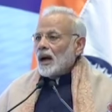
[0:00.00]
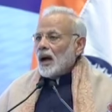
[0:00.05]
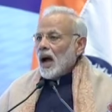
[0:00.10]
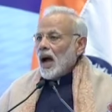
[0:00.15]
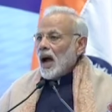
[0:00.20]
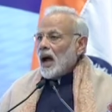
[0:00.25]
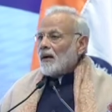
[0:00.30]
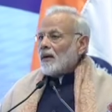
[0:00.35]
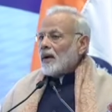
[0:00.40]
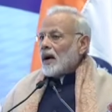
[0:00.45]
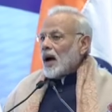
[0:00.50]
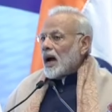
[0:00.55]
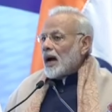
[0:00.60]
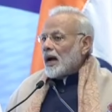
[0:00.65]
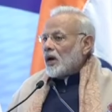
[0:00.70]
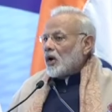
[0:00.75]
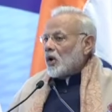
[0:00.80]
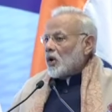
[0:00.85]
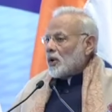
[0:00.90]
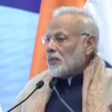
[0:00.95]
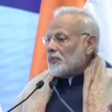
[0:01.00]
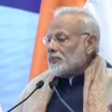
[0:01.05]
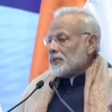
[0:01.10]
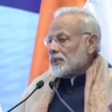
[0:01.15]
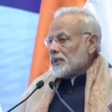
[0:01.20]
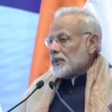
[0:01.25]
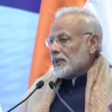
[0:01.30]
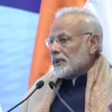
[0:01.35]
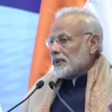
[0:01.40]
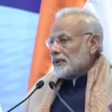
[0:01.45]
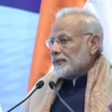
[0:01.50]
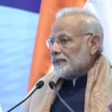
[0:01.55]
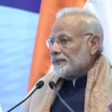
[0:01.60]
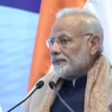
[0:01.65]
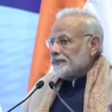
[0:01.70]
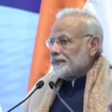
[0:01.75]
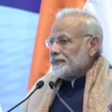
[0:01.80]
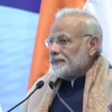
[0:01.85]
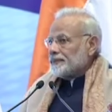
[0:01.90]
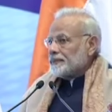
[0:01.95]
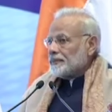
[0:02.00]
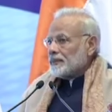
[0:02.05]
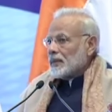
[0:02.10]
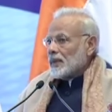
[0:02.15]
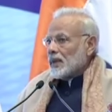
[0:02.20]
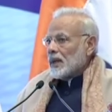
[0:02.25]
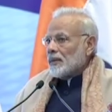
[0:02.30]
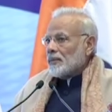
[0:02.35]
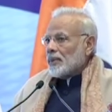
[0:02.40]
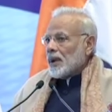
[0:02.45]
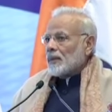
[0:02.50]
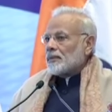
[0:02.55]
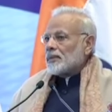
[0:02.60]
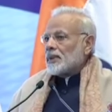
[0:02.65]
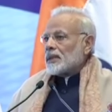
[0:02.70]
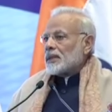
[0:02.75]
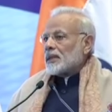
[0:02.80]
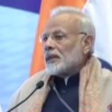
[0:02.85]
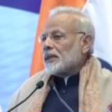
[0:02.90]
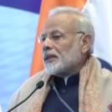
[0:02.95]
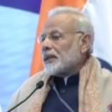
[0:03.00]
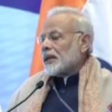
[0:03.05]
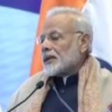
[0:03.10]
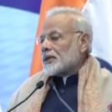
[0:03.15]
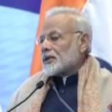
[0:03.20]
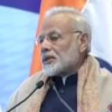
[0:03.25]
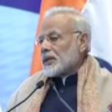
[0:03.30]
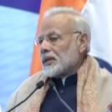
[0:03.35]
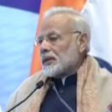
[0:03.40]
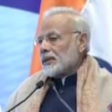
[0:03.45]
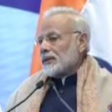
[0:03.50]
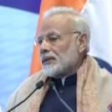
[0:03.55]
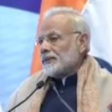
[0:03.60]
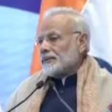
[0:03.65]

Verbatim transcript: I have high hopes from this interaction